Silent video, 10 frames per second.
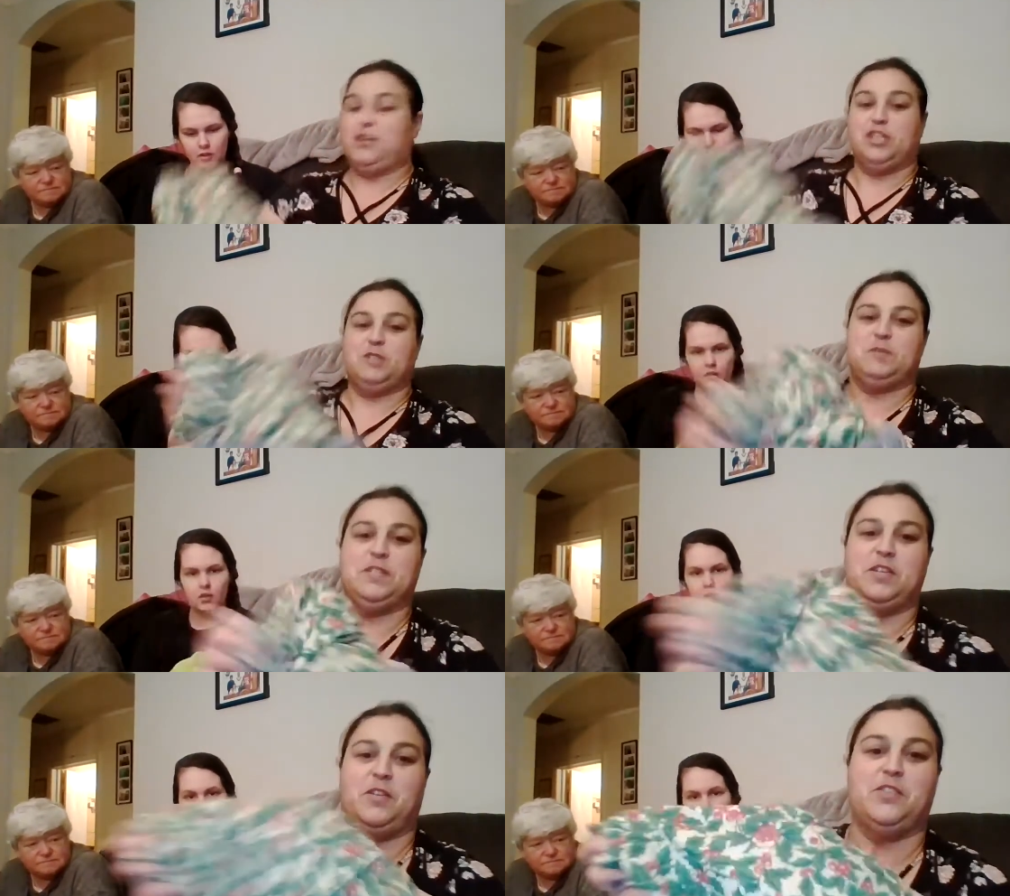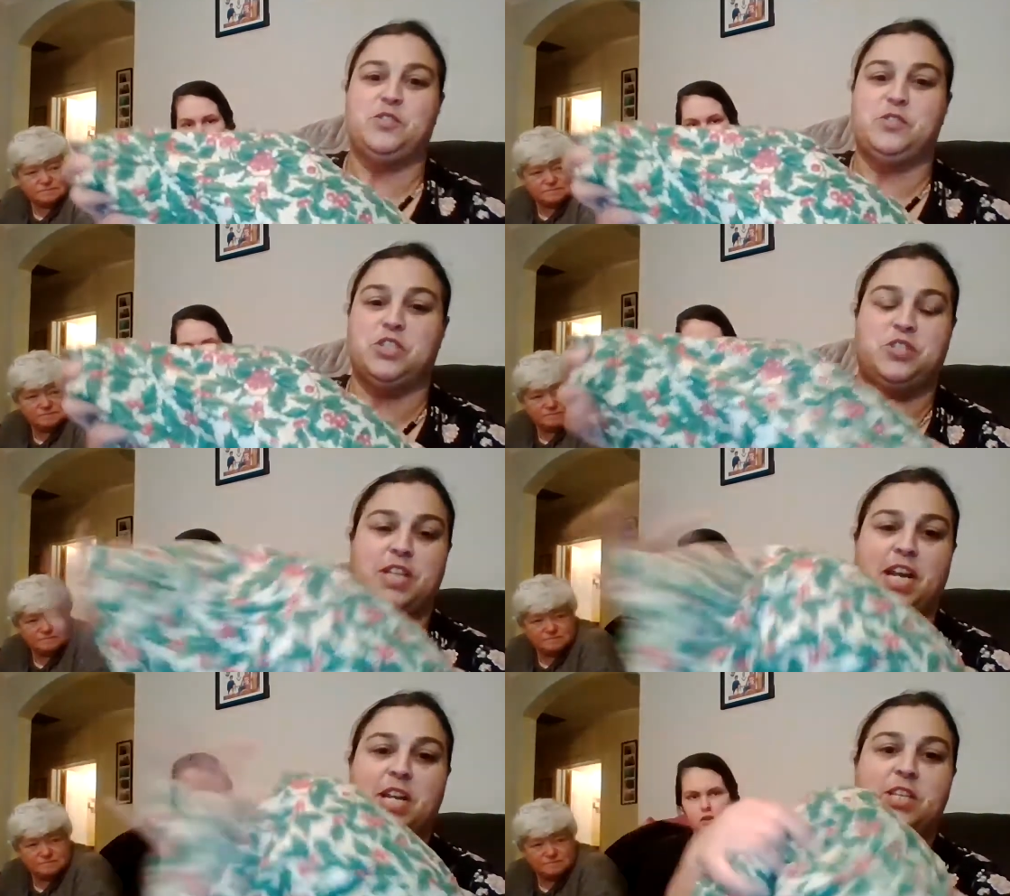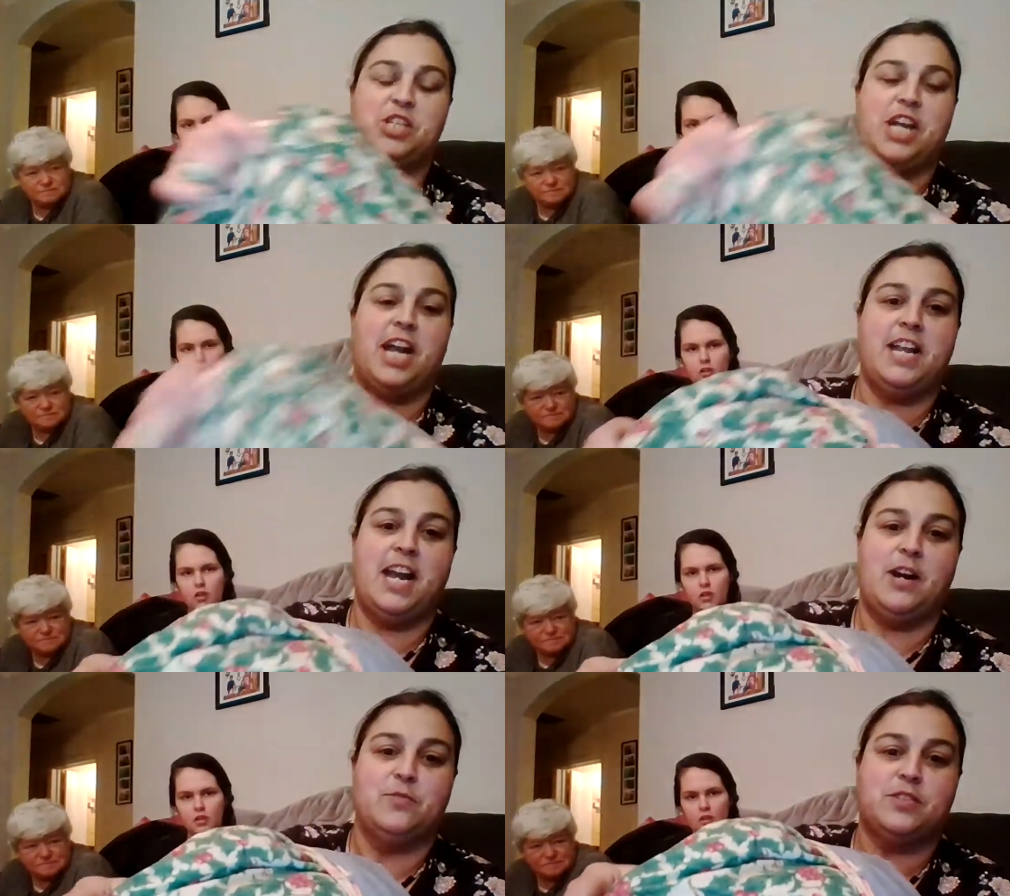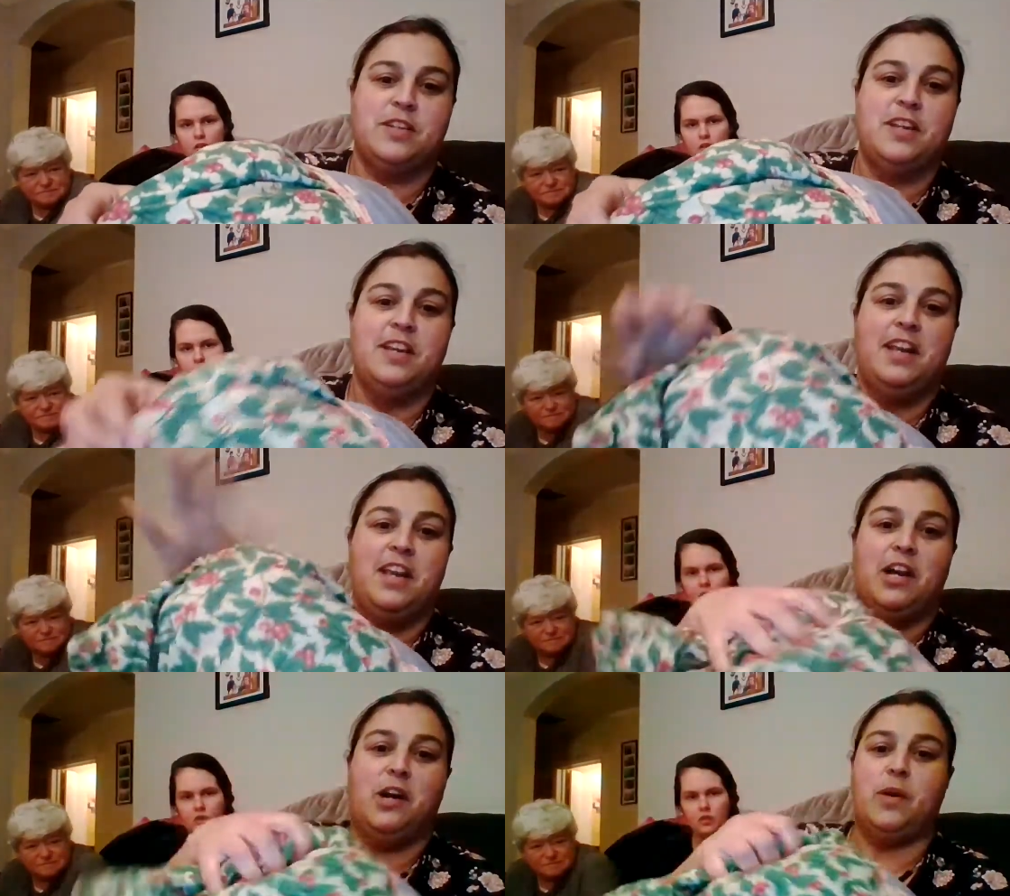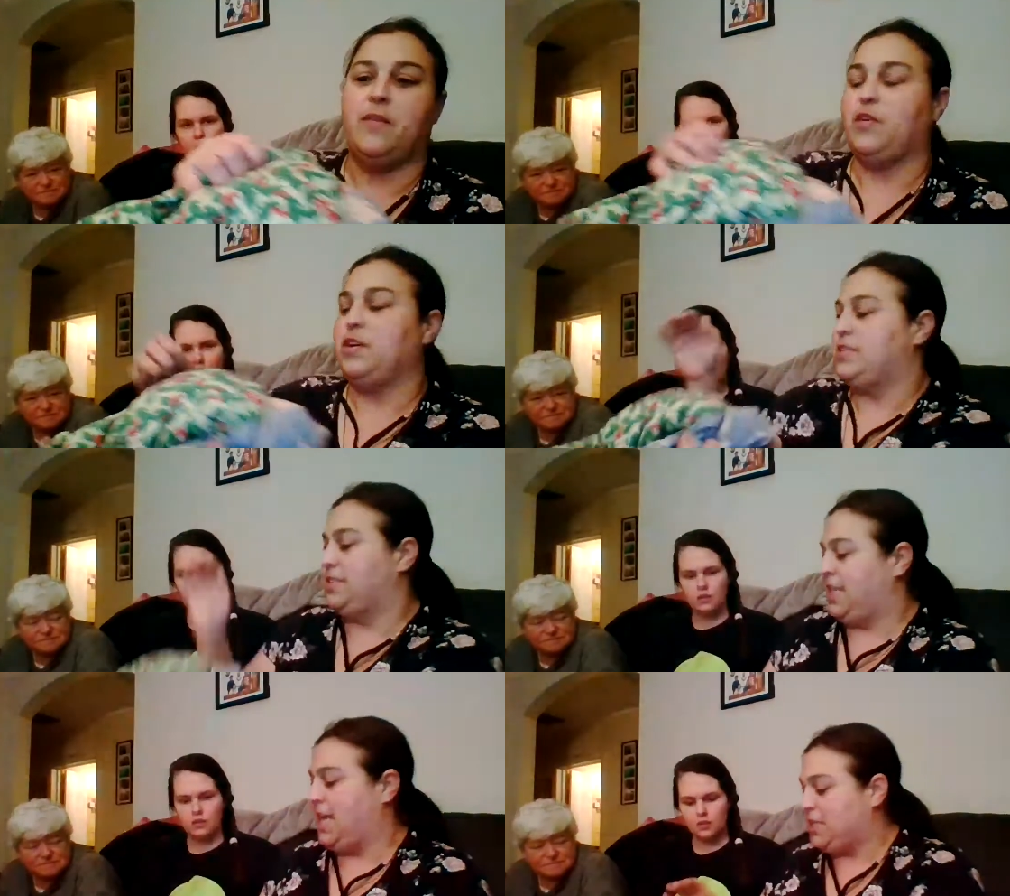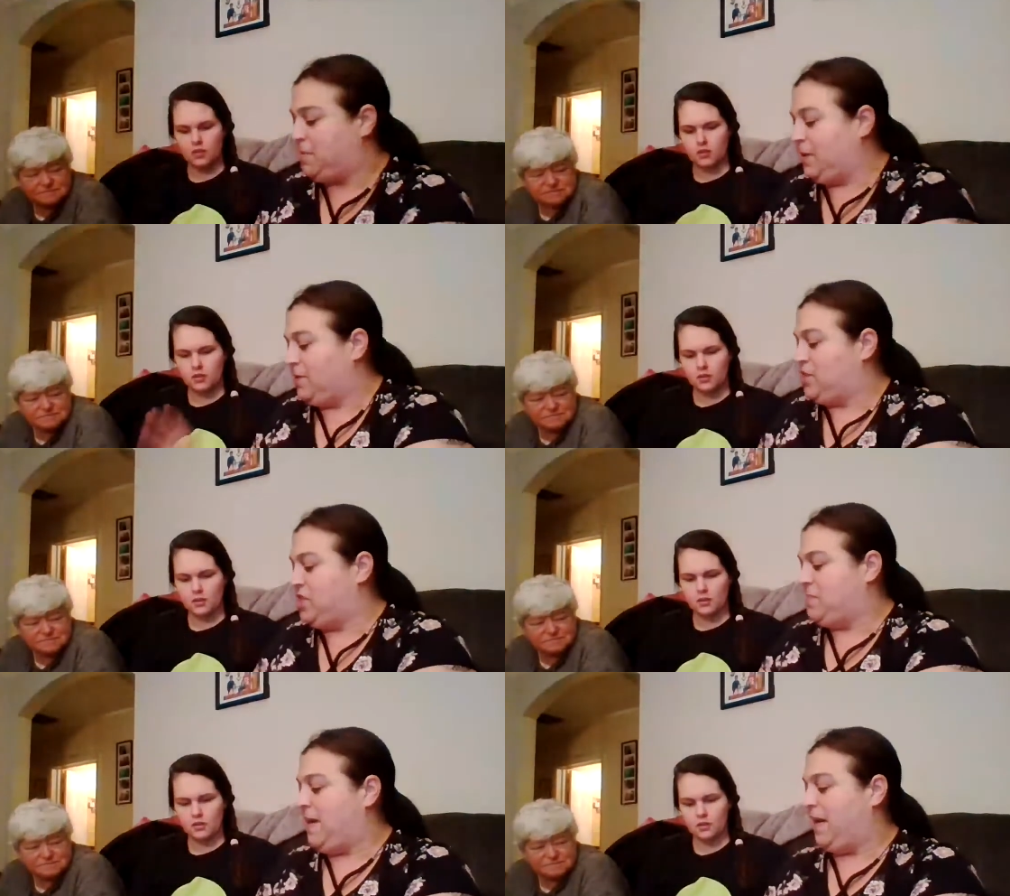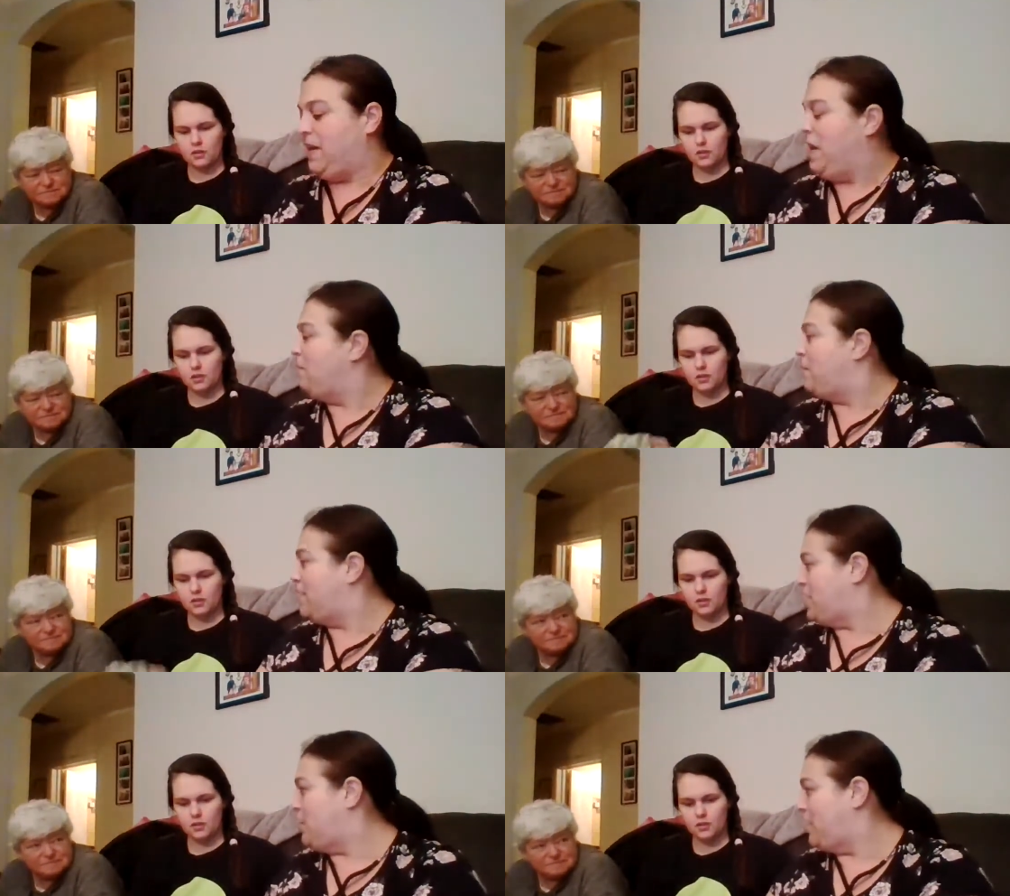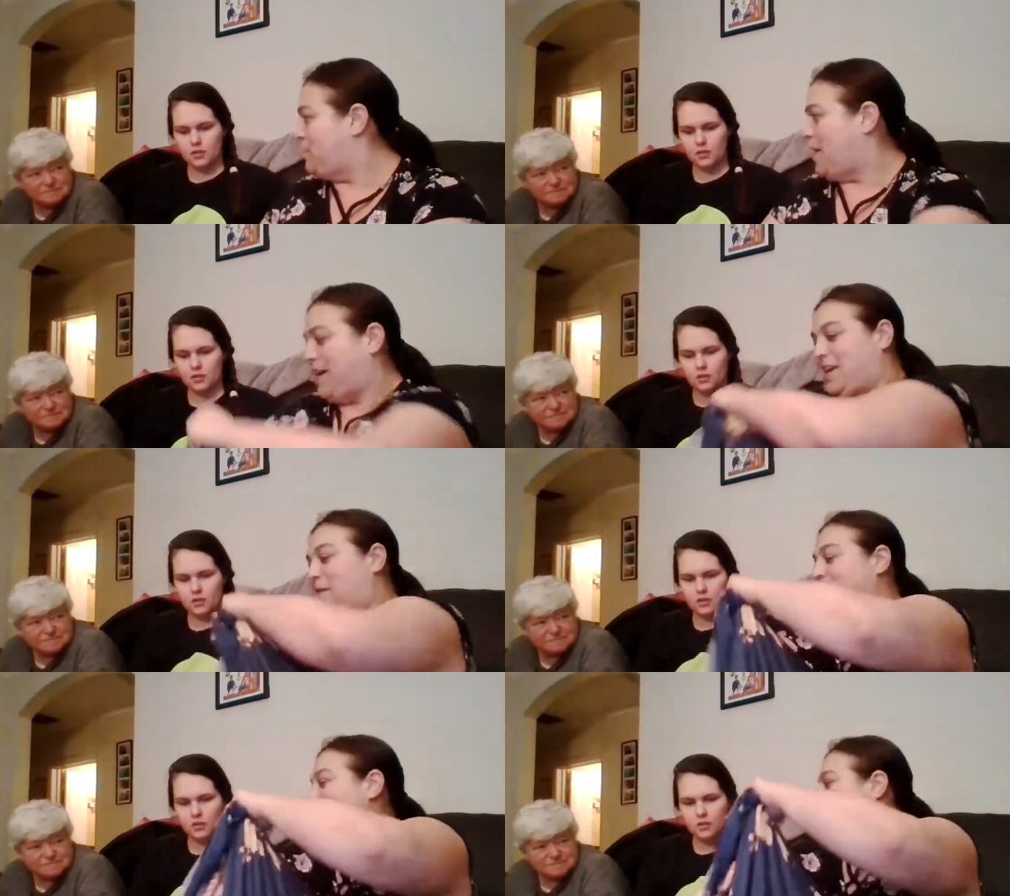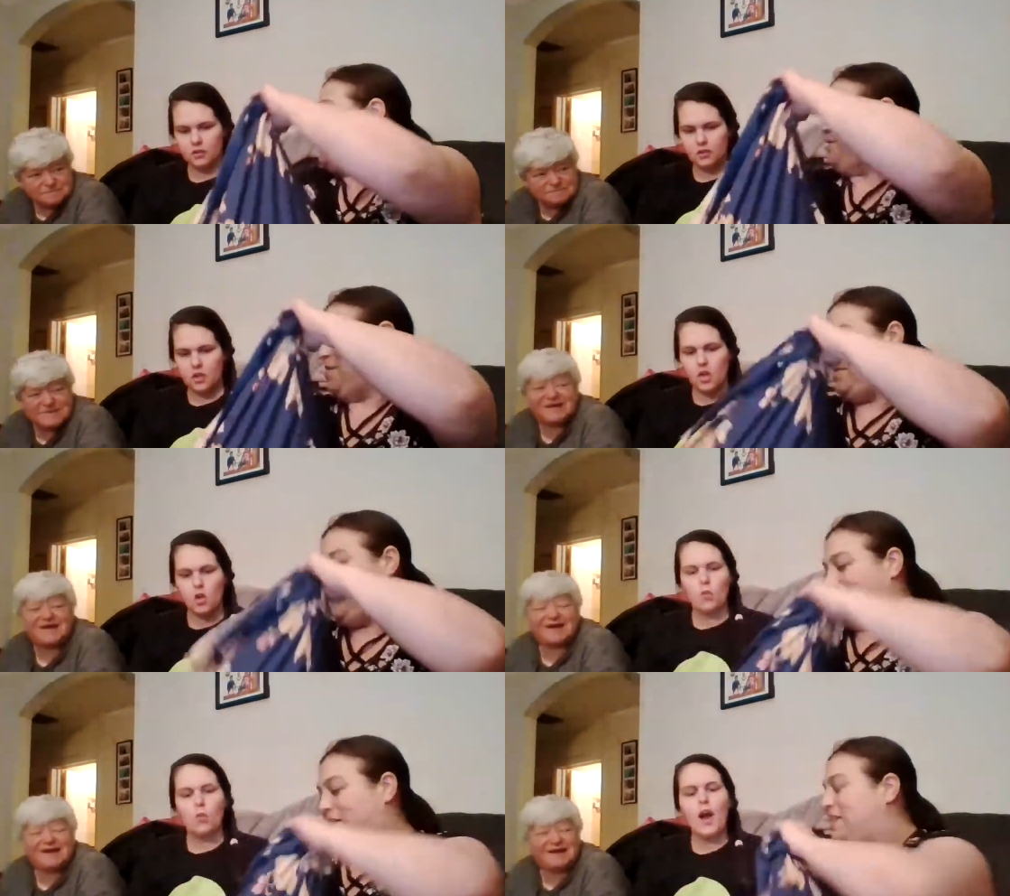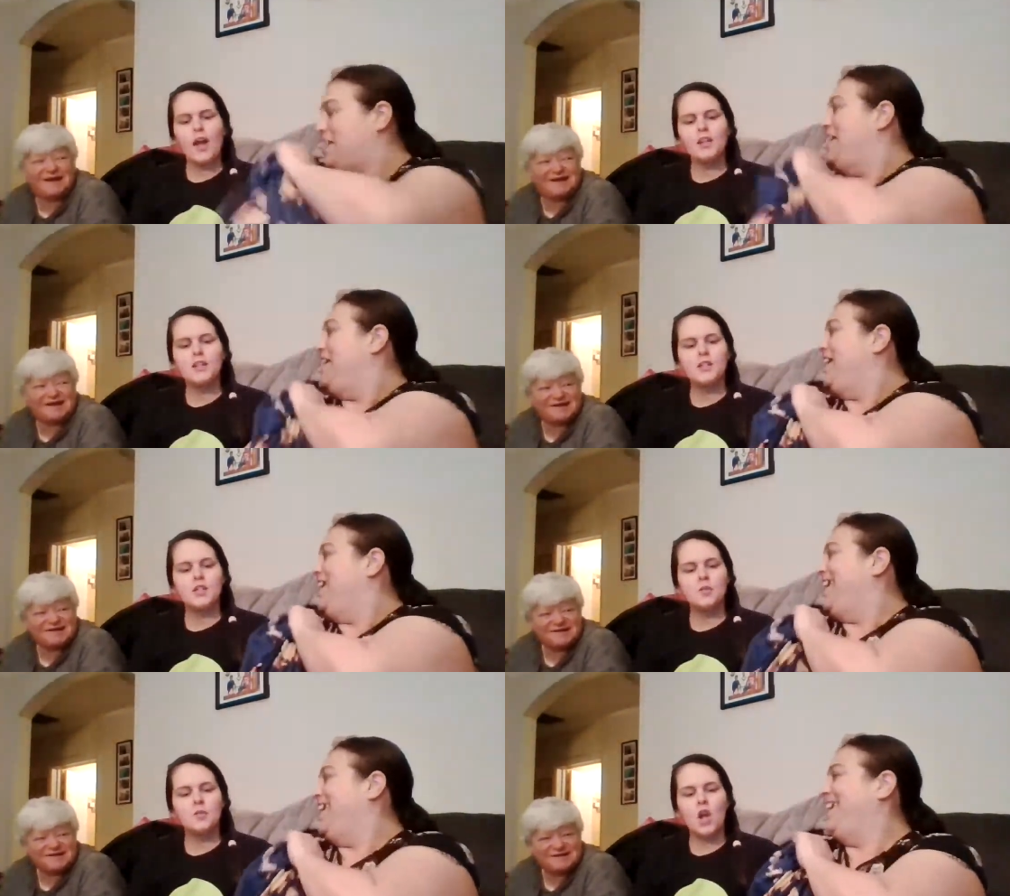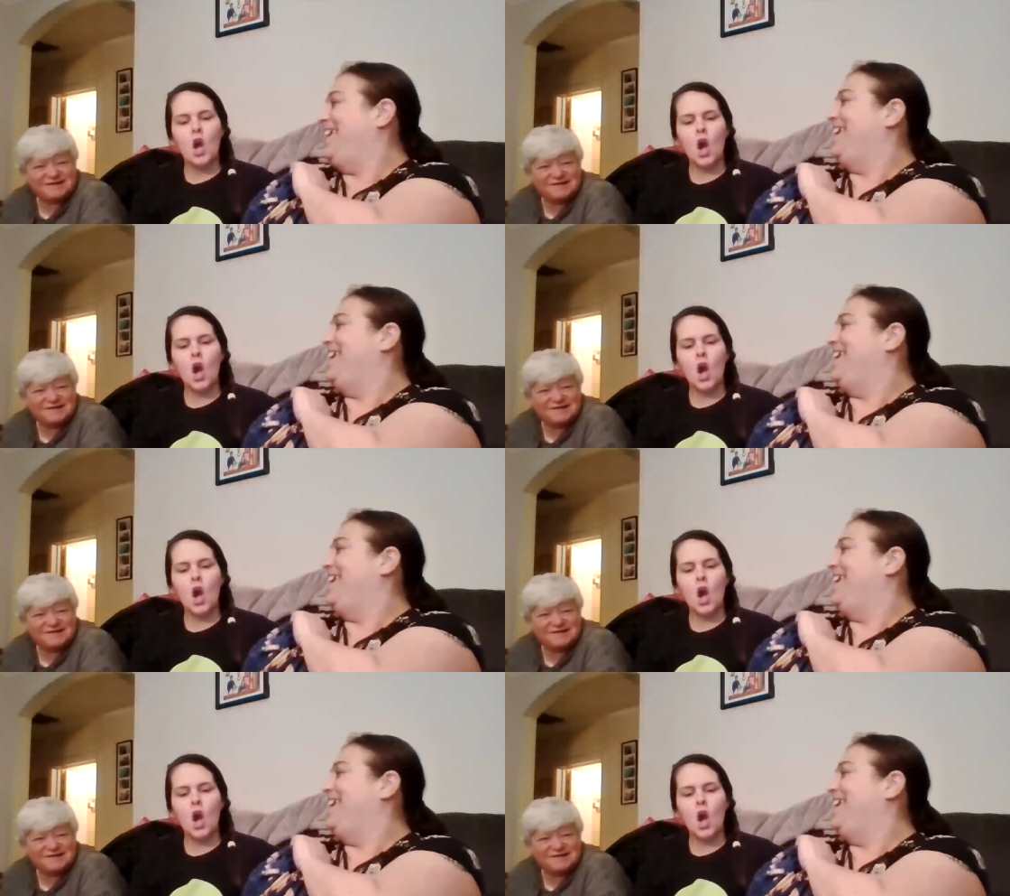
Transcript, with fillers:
Speaker 1: Christmas material. She just used anything she had in the house or whatever, and this is the last pillow that she's made. But because I don't want to wreck it, I put it over another one.
Speaker 2: Why is there something